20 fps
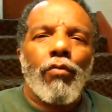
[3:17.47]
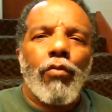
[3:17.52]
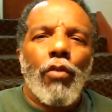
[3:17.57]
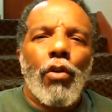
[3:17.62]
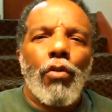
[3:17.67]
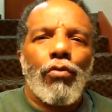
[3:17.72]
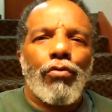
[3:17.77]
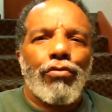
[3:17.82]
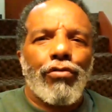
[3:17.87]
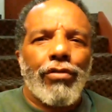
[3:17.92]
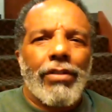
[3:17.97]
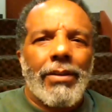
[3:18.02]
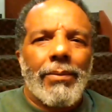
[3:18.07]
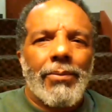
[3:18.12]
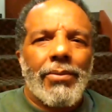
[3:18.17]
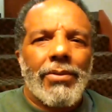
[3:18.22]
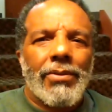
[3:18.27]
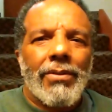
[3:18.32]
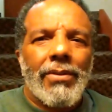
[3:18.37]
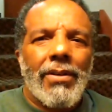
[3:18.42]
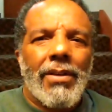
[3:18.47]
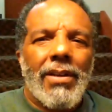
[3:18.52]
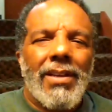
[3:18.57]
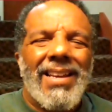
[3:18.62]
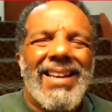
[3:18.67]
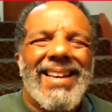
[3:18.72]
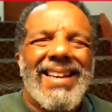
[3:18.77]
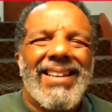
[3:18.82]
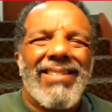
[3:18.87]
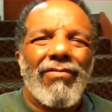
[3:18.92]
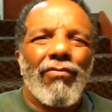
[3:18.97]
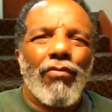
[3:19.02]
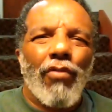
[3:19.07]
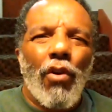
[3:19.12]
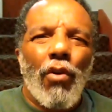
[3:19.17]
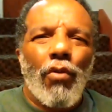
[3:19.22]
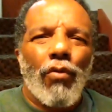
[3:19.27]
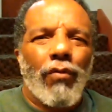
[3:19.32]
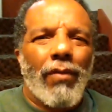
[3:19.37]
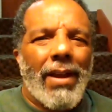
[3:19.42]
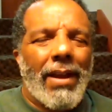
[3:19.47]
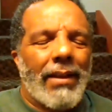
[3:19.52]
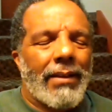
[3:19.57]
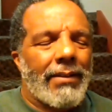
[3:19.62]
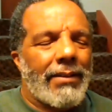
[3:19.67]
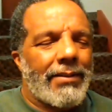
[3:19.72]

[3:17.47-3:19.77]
road trips and road rallies.